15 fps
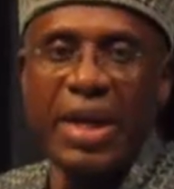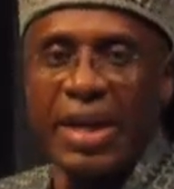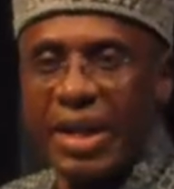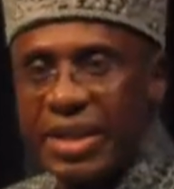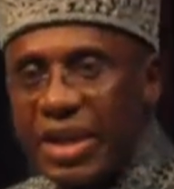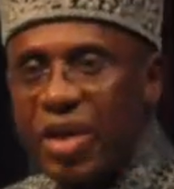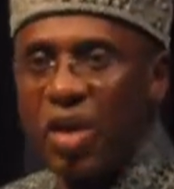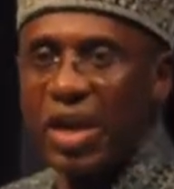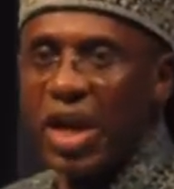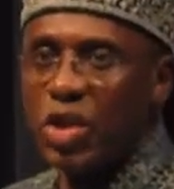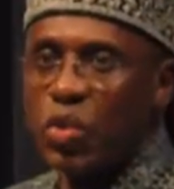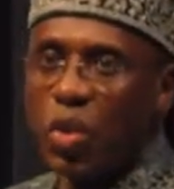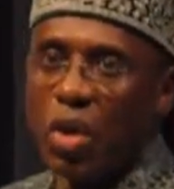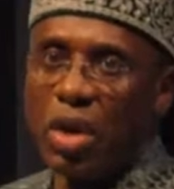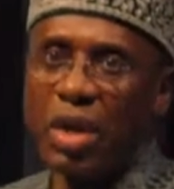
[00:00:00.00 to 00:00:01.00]
The second
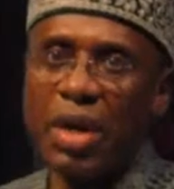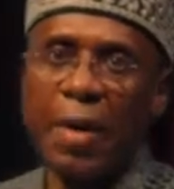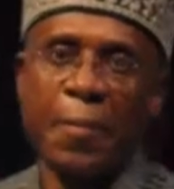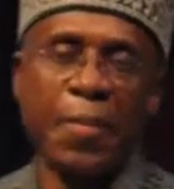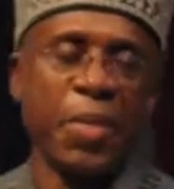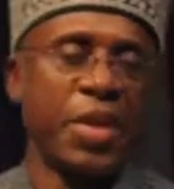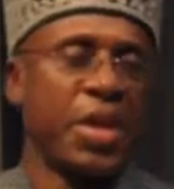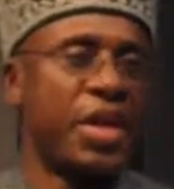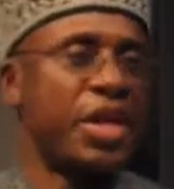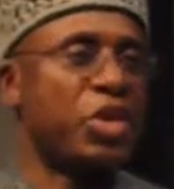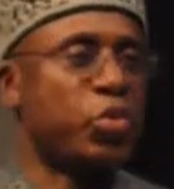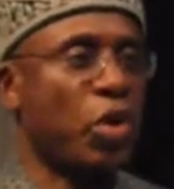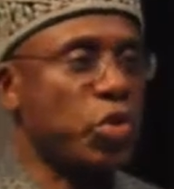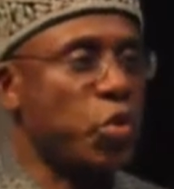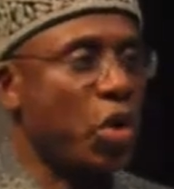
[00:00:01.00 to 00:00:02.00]
network is
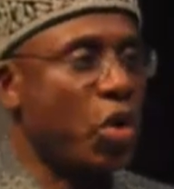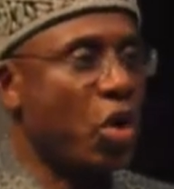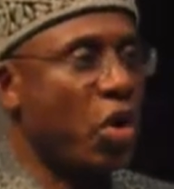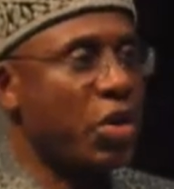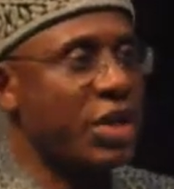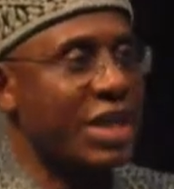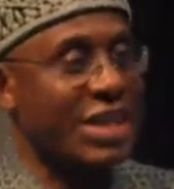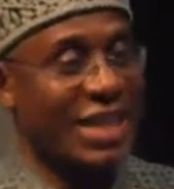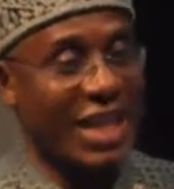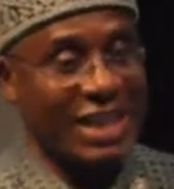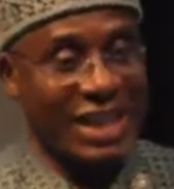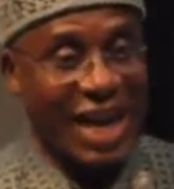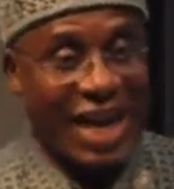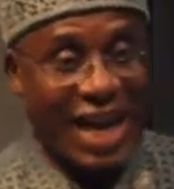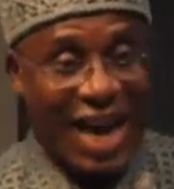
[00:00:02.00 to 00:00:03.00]
what we call the
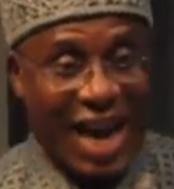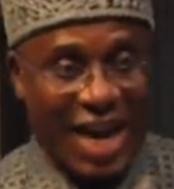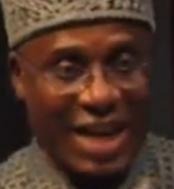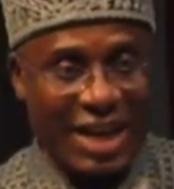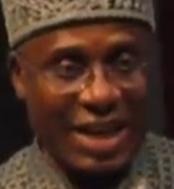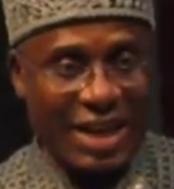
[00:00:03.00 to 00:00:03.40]
central line.